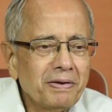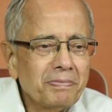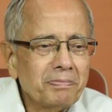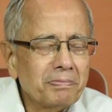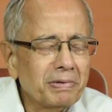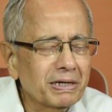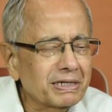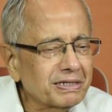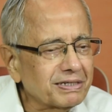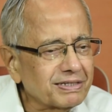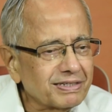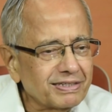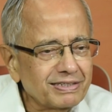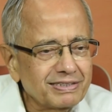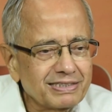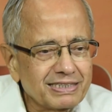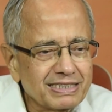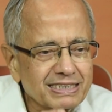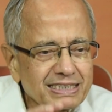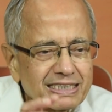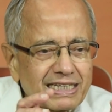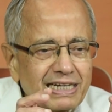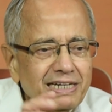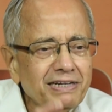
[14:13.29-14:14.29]
But
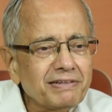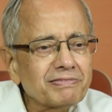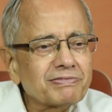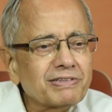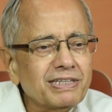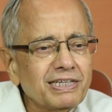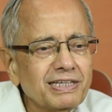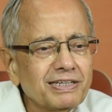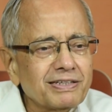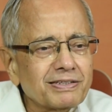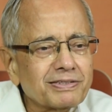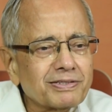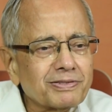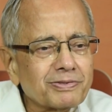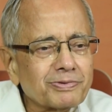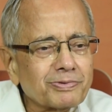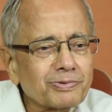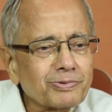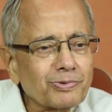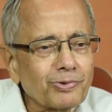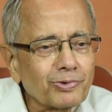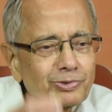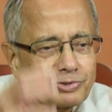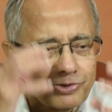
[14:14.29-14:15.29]
this kind of thing
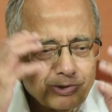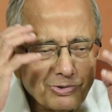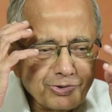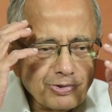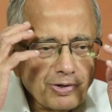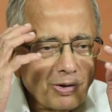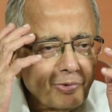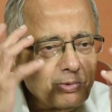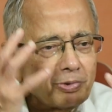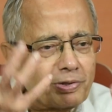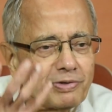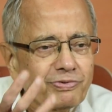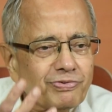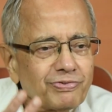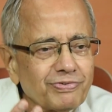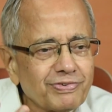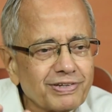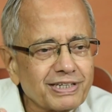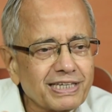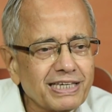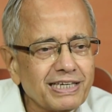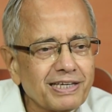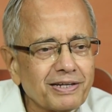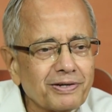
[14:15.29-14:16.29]
throws you out
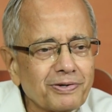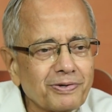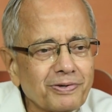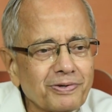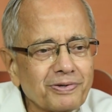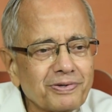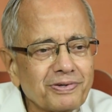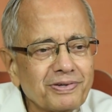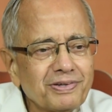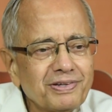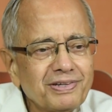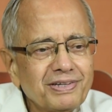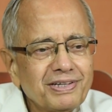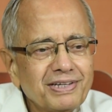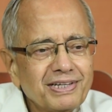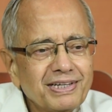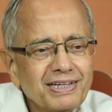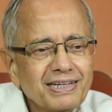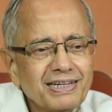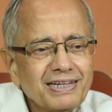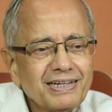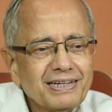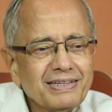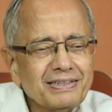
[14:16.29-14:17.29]
of gear.
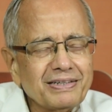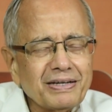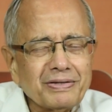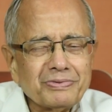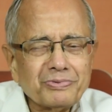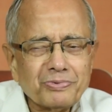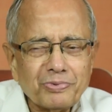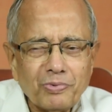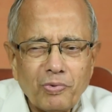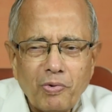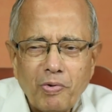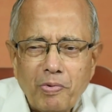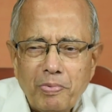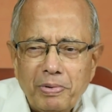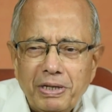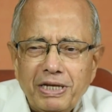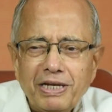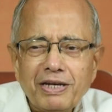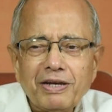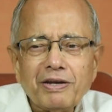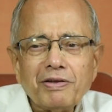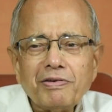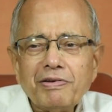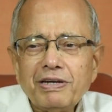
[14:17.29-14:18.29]
There are so
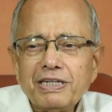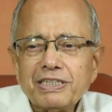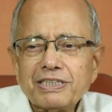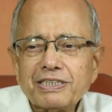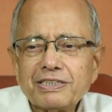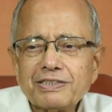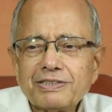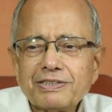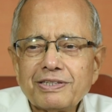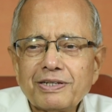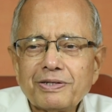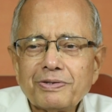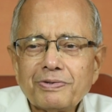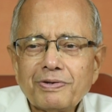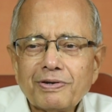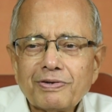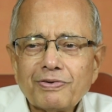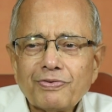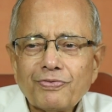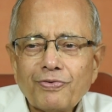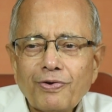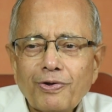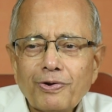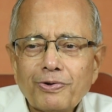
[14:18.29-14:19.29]
many regulations that you have
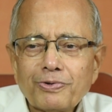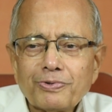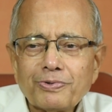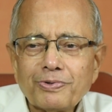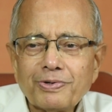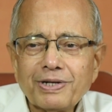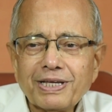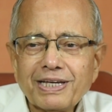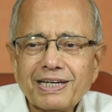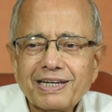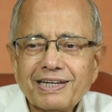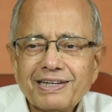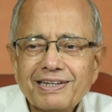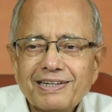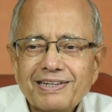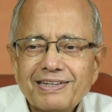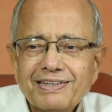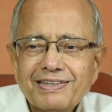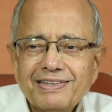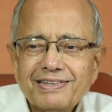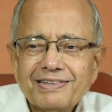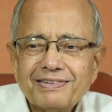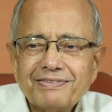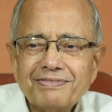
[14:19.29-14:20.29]
to follow today,
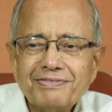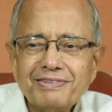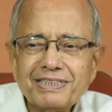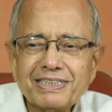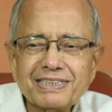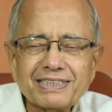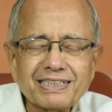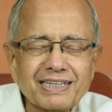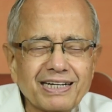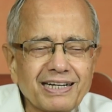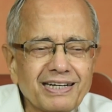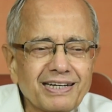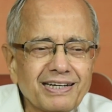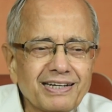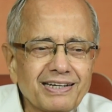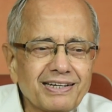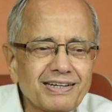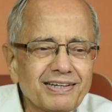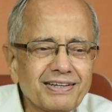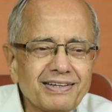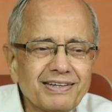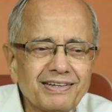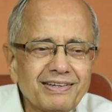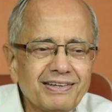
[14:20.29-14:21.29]
which
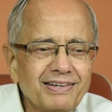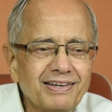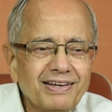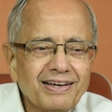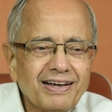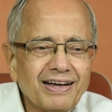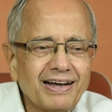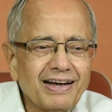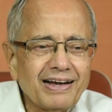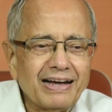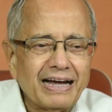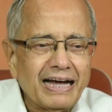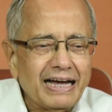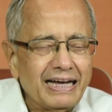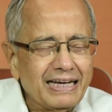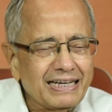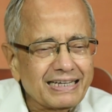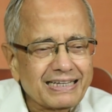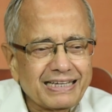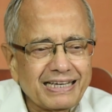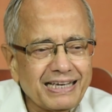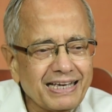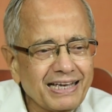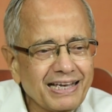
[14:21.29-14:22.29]
I
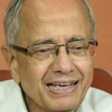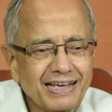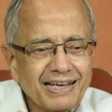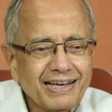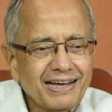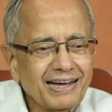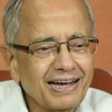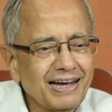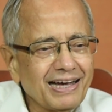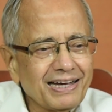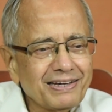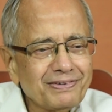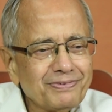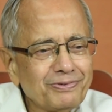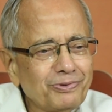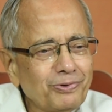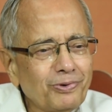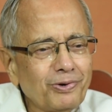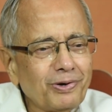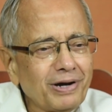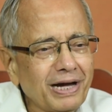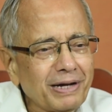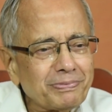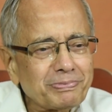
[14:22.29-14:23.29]
have
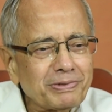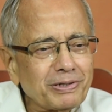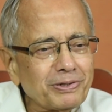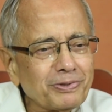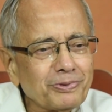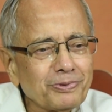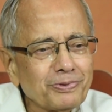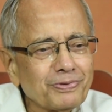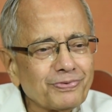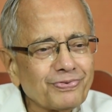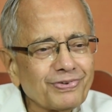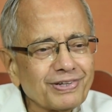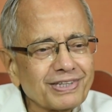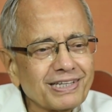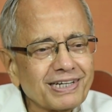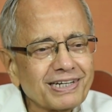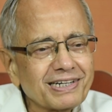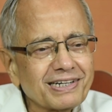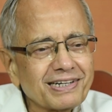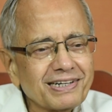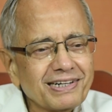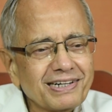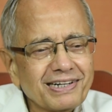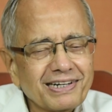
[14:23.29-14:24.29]
no aptitude for
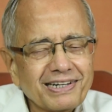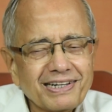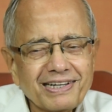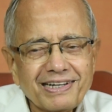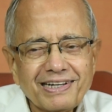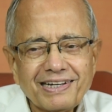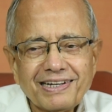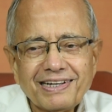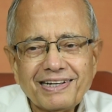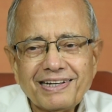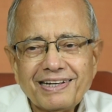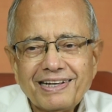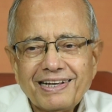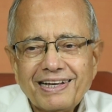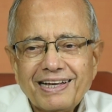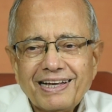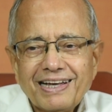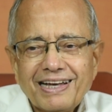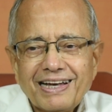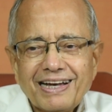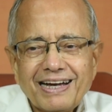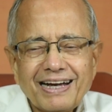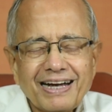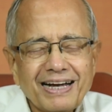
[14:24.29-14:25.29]
that, and
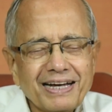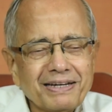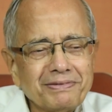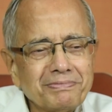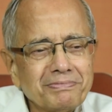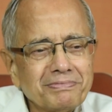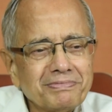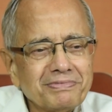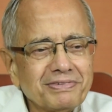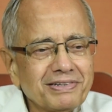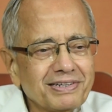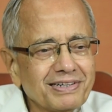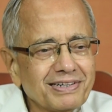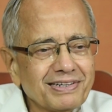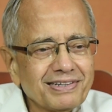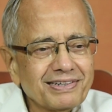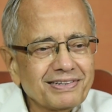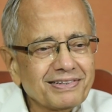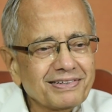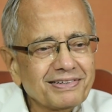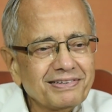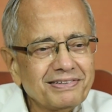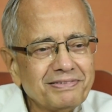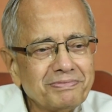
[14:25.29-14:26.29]
I'm
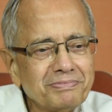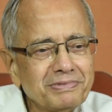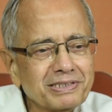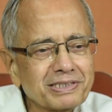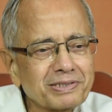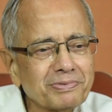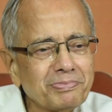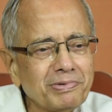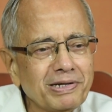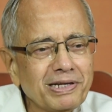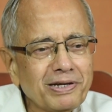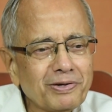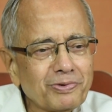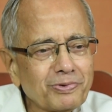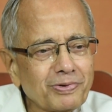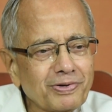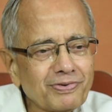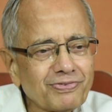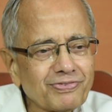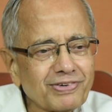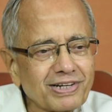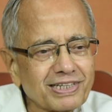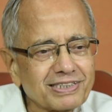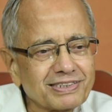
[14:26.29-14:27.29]
visibly out
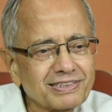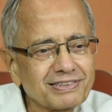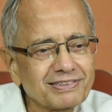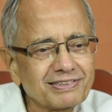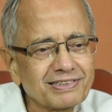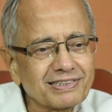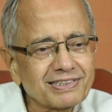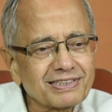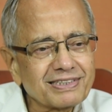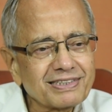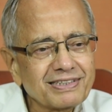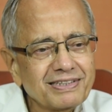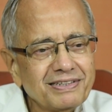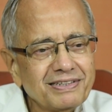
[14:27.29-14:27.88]
of touch in this.